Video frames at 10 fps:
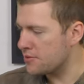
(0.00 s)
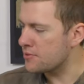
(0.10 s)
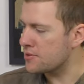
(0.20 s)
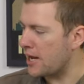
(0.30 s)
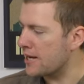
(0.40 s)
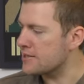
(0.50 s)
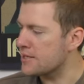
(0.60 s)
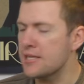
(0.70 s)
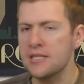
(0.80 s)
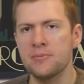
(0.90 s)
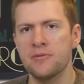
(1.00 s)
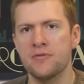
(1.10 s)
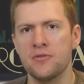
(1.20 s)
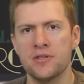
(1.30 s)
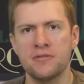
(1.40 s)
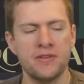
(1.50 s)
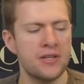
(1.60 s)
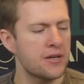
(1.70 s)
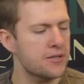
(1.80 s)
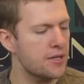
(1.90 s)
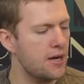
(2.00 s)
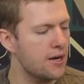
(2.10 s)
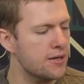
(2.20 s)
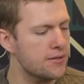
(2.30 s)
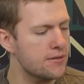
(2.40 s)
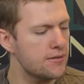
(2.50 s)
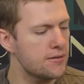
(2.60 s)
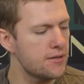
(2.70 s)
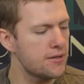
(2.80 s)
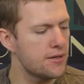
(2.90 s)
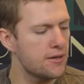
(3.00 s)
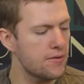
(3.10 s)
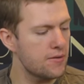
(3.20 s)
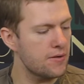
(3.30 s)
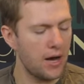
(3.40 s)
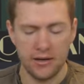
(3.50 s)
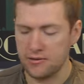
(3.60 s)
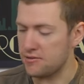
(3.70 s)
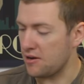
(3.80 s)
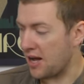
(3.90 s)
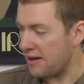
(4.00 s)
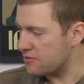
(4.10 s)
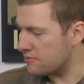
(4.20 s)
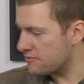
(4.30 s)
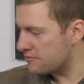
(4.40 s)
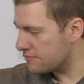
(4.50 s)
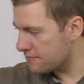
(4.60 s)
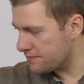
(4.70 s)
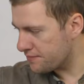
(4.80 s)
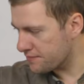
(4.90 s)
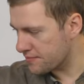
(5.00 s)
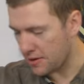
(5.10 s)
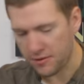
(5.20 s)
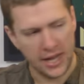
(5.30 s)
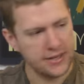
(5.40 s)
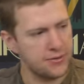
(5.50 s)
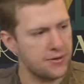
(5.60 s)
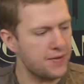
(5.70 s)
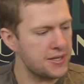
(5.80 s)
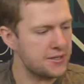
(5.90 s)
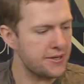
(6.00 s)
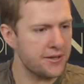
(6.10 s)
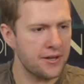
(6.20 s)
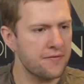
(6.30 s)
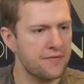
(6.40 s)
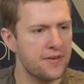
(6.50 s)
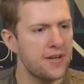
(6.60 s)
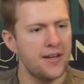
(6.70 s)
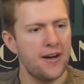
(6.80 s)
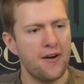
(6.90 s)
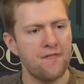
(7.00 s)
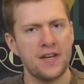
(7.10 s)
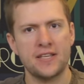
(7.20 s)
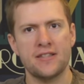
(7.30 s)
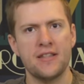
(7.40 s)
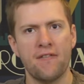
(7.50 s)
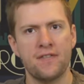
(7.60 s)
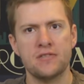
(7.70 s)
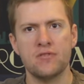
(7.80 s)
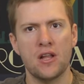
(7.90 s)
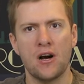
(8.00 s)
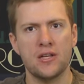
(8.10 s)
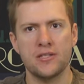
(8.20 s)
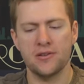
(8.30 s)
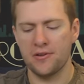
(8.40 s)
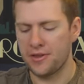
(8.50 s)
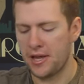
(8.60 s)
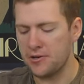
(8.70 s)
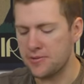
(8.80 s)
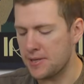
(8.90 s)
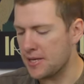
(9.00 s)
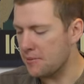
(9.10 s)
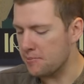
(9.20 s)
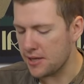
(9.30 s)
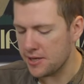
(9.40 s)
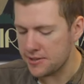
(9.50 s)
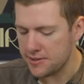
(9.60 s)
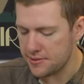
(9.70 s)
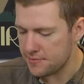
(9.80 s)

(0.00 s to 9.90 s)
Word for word: to attach these before this video started, and I just I haven't. I'll get to it eventually. I don't. I think nothing relies on those being in place.